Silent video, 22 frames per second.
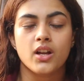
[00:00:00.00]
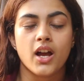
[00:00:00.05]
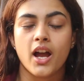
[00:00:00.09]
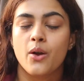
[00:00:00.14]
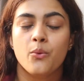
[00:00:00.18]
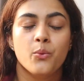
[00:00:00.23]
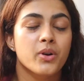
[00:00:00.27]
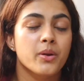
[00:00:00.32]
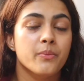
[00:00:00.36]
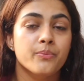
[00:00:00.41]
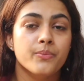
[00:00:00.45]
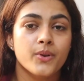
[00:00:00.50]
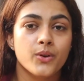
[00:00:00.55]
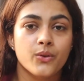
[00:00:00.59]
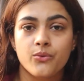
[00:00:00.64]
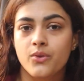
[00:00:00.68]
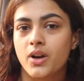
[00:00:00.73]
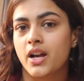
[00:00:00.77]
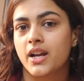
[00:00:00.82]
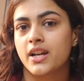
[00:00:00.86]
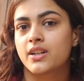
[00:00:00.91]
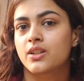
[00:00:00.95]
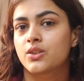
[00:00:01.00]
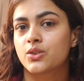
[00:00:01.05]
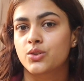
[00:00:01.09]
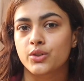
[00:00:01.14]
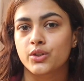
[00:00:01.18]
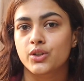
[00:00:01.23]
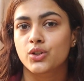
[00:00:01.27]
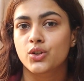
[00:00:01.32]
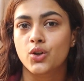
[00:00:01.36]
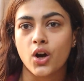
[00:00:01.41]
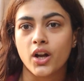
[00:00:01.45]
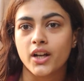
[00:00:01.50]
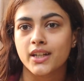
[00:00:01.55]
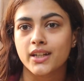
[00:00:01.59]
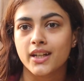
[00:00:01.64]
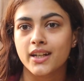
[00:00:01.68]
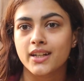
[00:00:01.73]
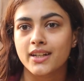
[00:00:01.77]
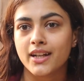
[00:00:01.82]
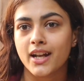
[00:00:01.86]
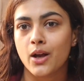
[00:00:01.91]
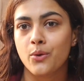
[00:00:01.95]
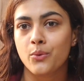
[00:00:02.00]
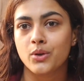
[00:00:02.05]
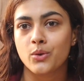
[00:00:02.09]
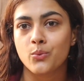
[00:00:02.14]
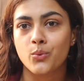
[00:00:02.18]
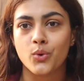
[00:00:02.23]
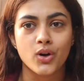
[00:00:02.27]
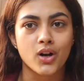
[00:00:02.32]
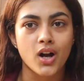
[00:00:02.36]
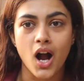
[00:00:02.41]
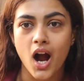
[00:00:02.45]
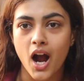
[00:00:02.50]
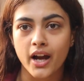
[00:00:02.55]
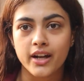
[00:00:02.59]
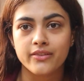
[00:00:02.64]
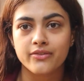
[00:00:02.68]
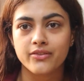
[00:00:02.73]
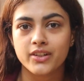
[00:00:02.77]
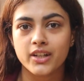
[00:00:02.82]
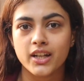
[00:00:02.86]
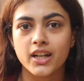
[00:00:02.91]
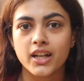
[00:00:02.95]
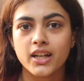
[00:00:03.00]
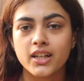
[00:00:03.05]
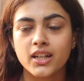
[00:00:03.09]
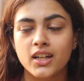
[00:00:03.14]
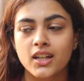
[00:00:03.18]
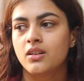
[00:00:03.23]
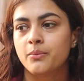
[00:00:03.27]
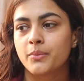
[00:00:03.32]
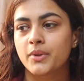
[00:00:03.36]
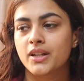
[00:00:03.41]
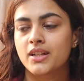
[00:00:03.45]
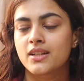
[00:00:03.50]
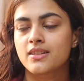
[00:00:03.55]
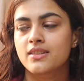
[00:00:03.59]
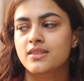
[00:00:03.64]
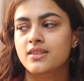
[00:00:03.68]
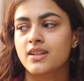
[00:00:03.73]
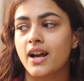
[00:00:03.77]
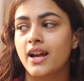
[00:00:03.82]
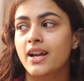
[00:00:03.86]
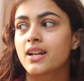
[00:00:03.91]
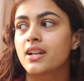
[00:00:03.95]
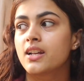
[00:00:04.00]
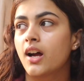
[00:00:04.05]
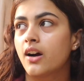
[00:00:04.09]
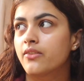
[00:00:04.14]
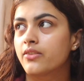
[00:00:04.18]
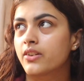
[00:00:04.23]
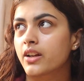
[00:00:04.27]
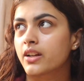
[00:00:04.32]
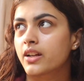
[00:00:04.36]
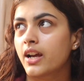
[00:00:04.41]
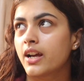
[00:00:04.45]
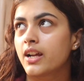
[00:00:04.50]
I want to provide good content and I want to work hard for it because I love it.